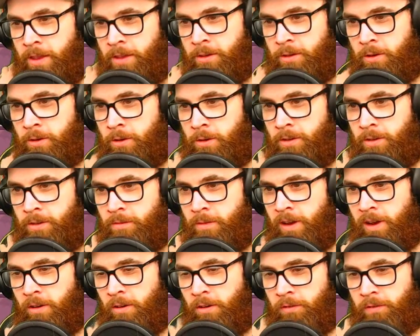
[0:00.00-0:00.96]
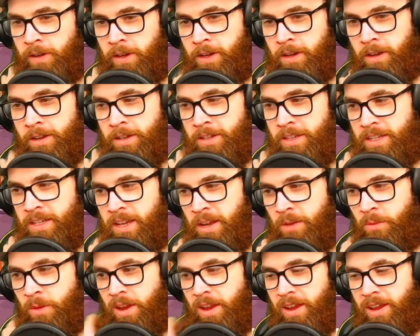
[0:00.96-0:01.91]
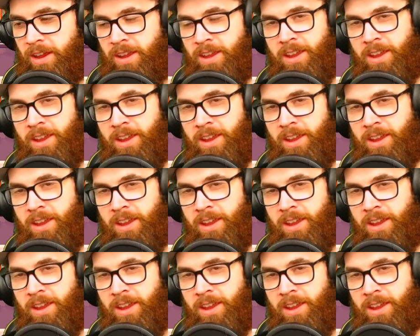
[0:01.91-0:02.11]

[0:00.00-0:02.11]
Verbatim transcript: through my old videos to see where